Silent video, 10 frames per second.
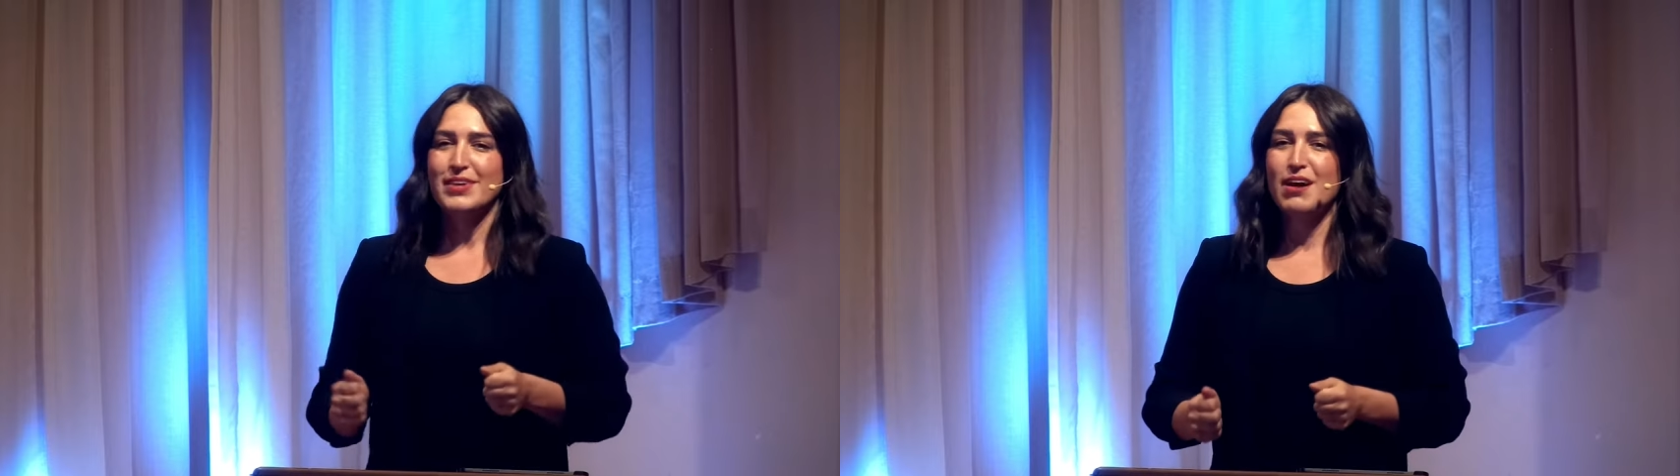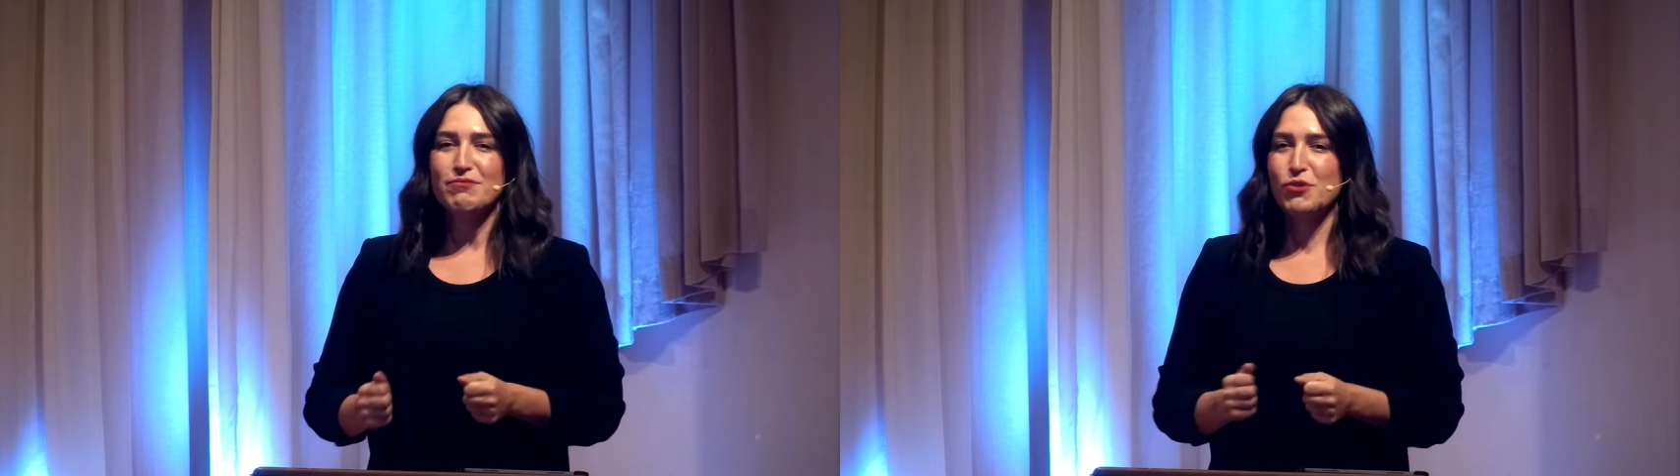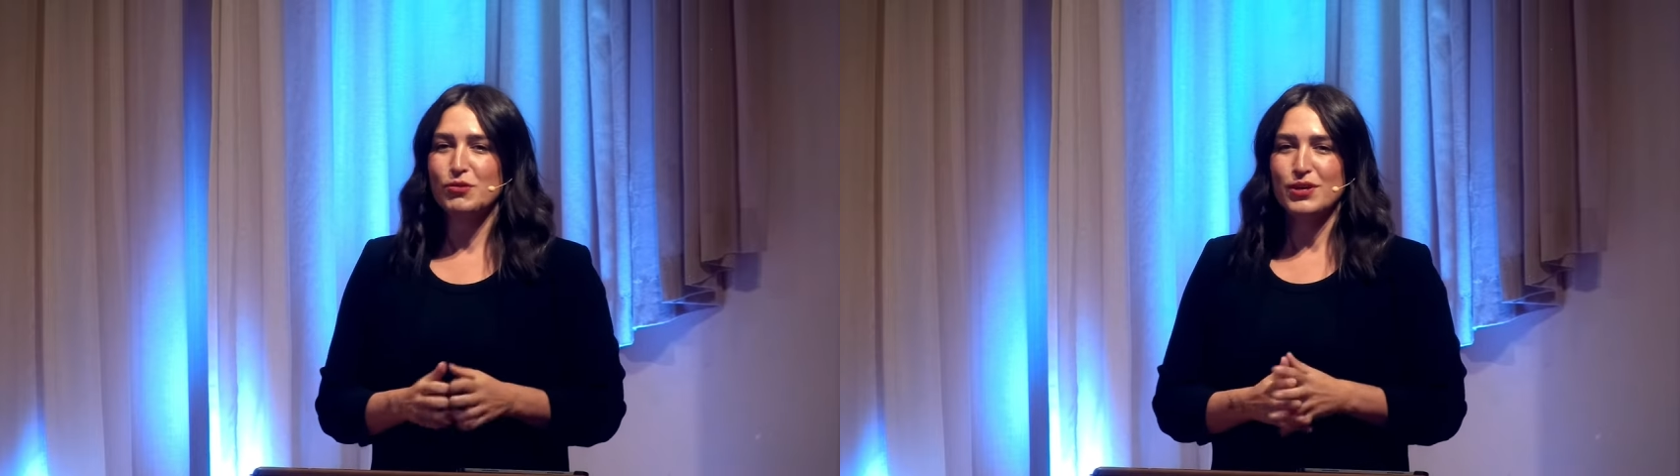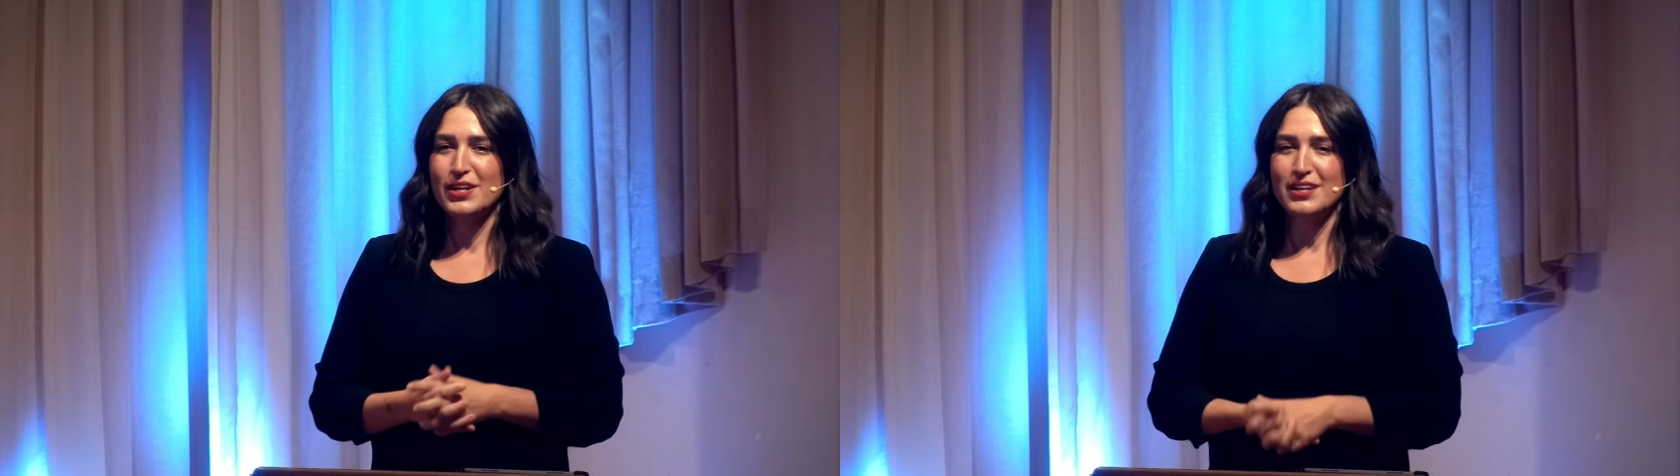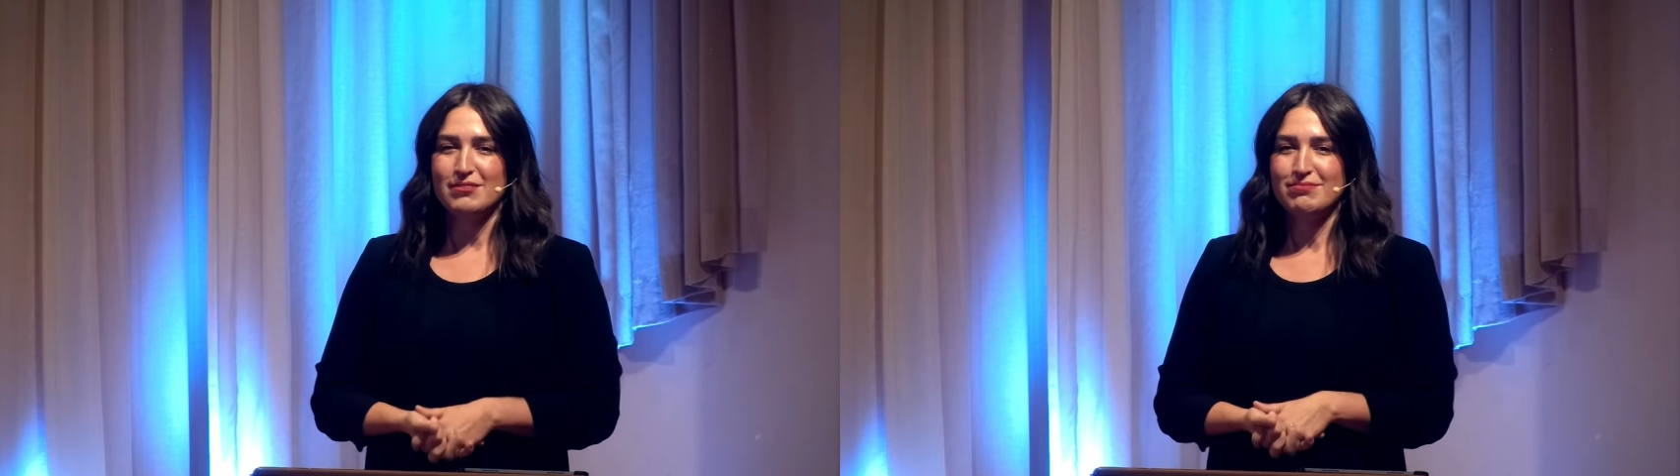come forward
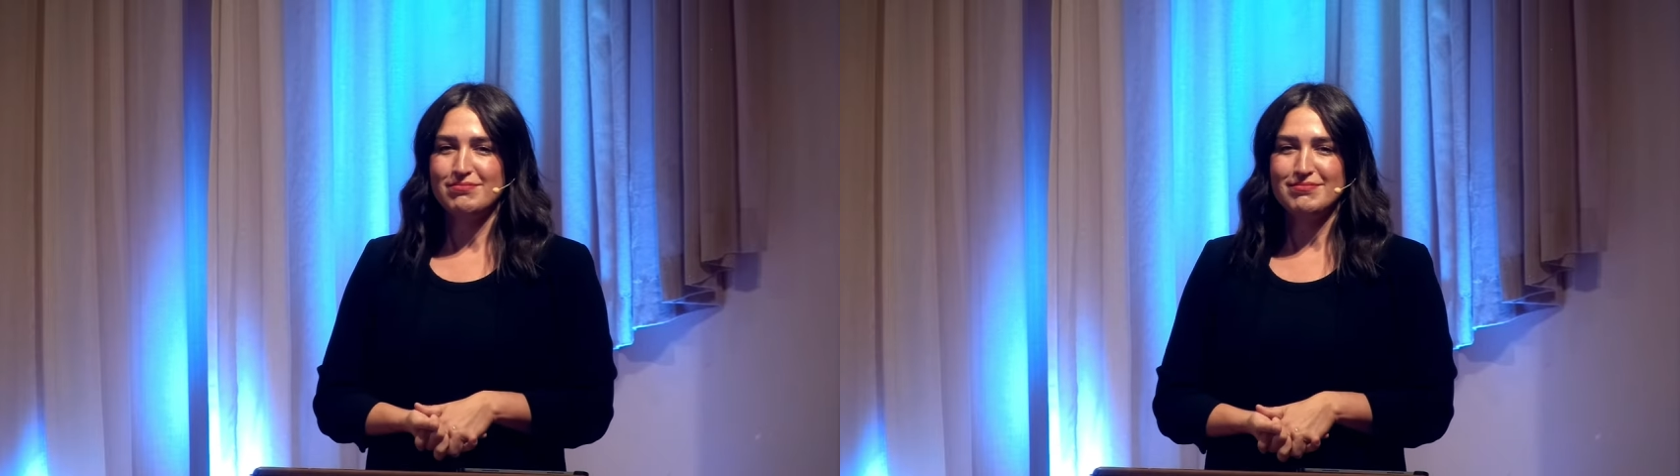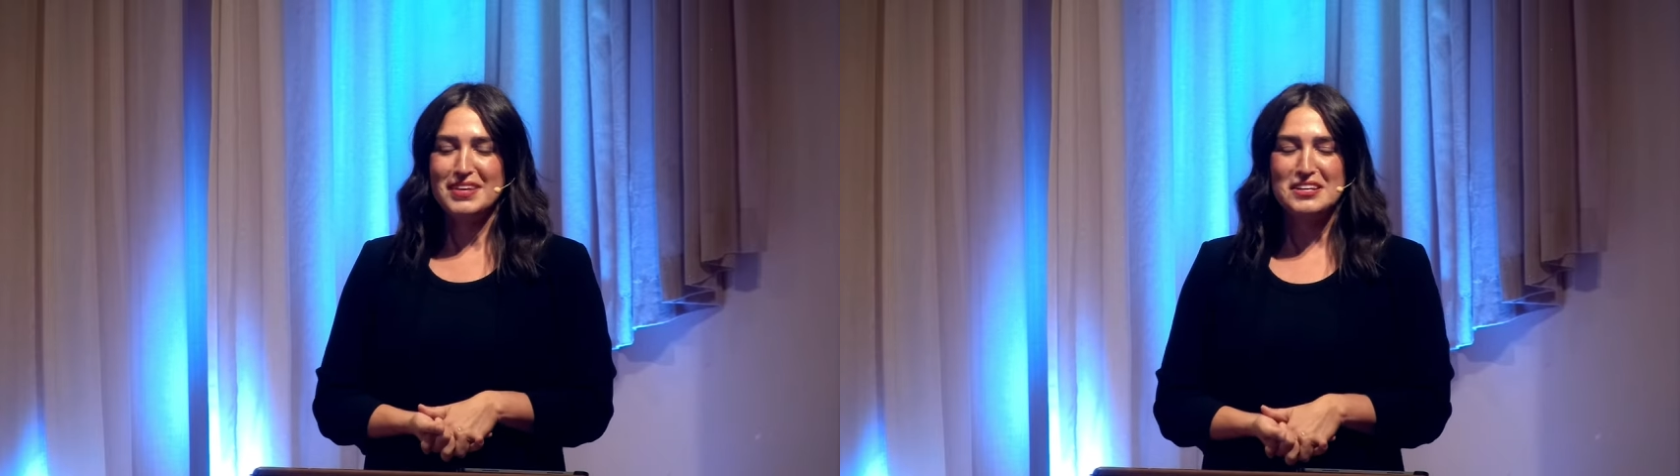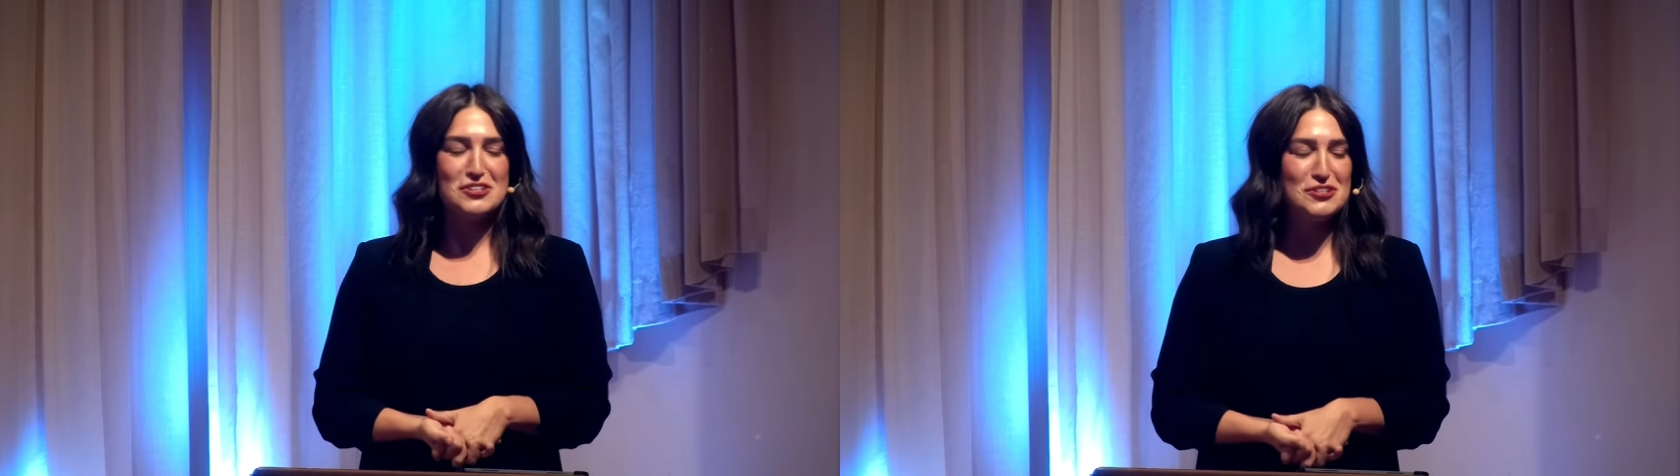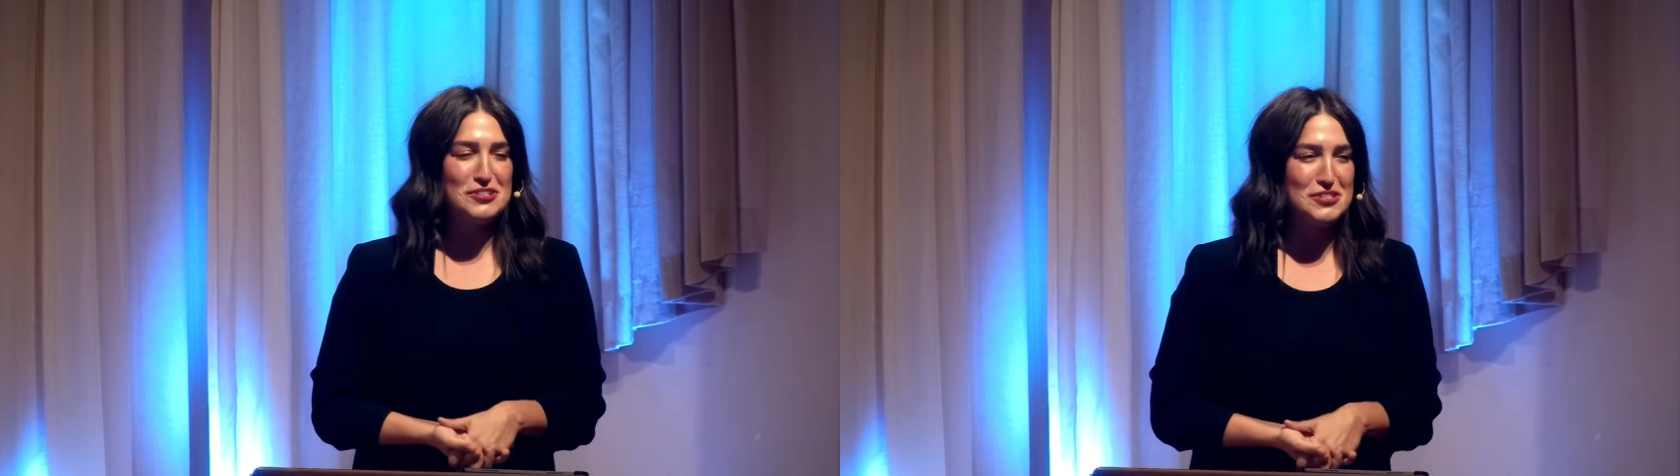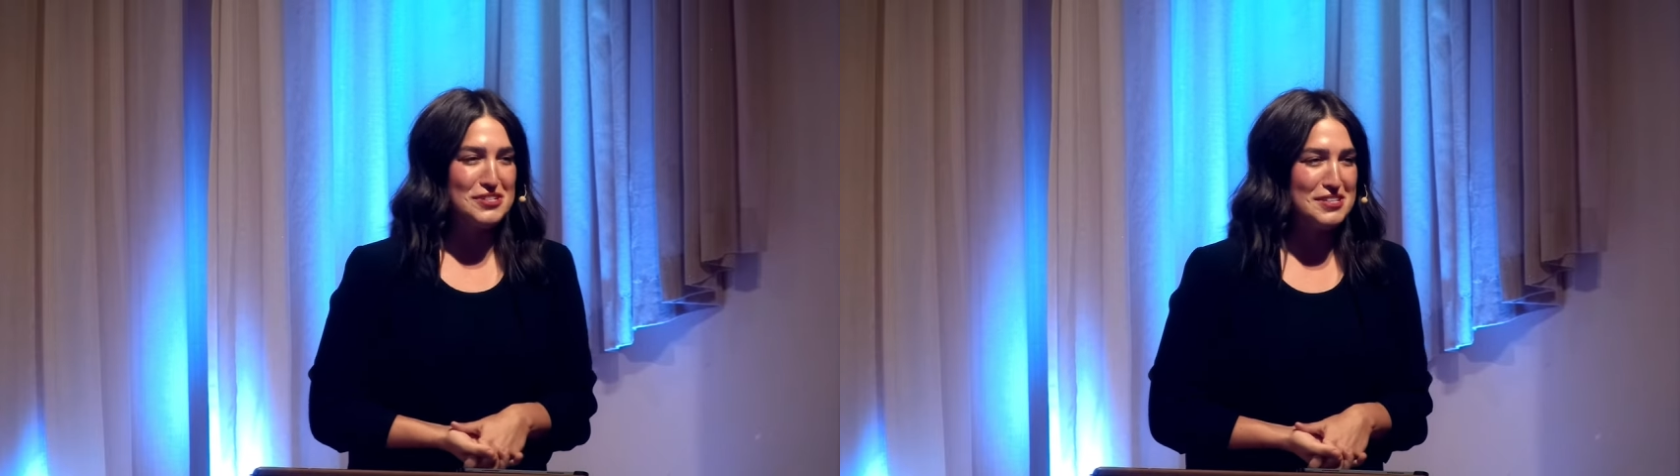and
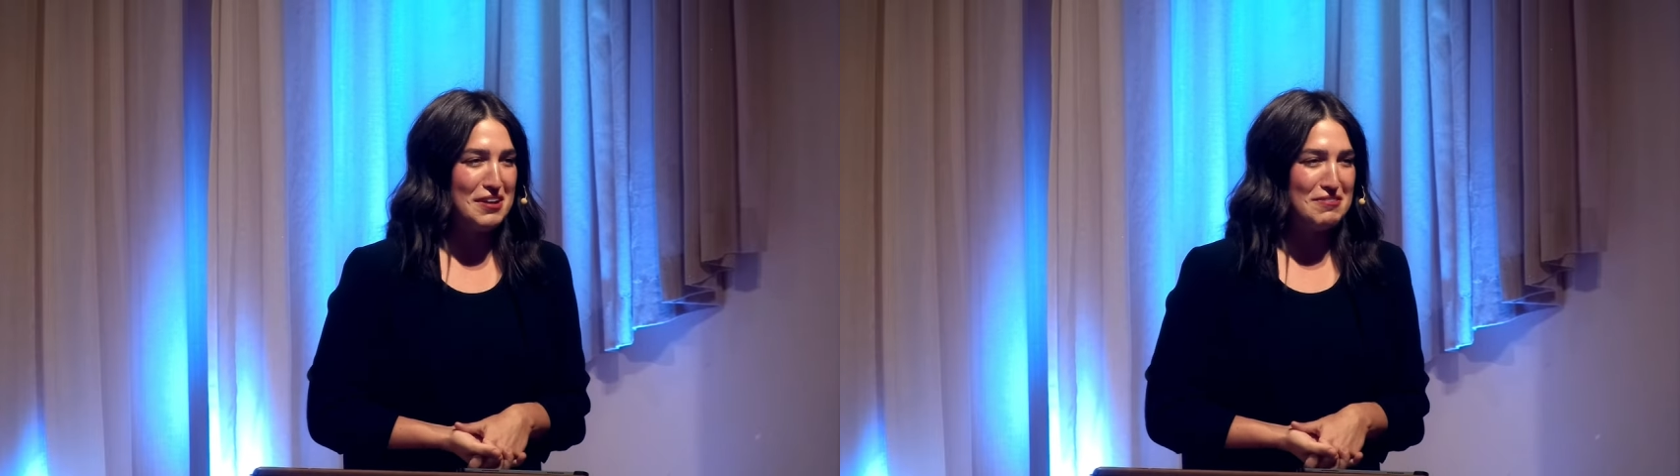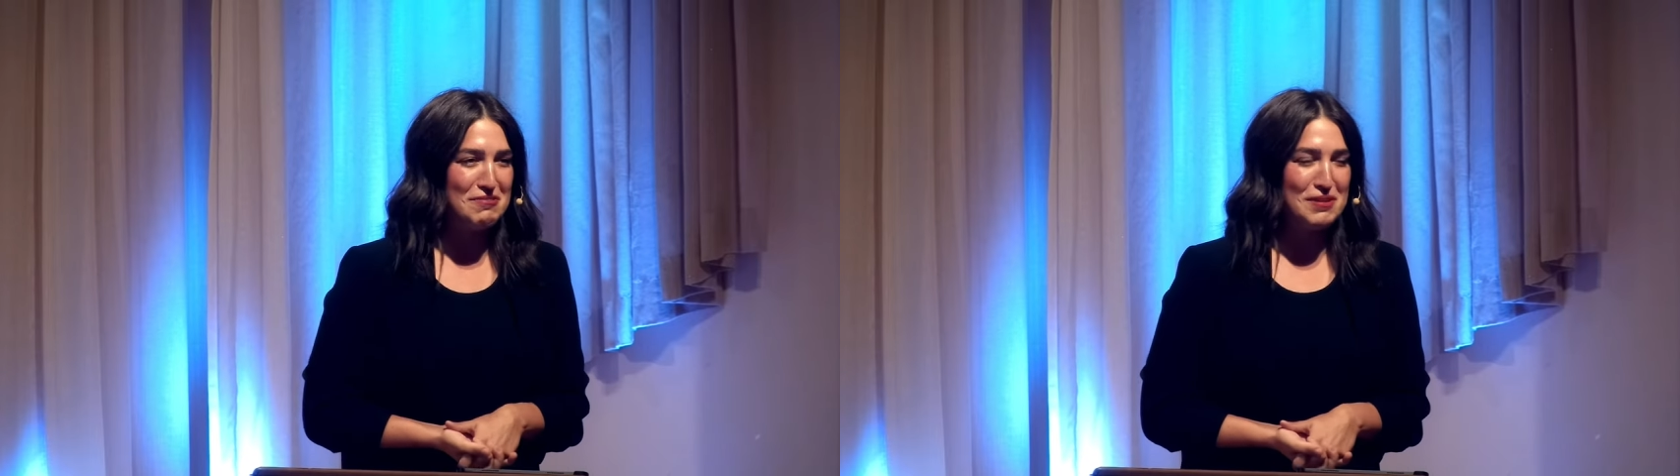introduce yourself.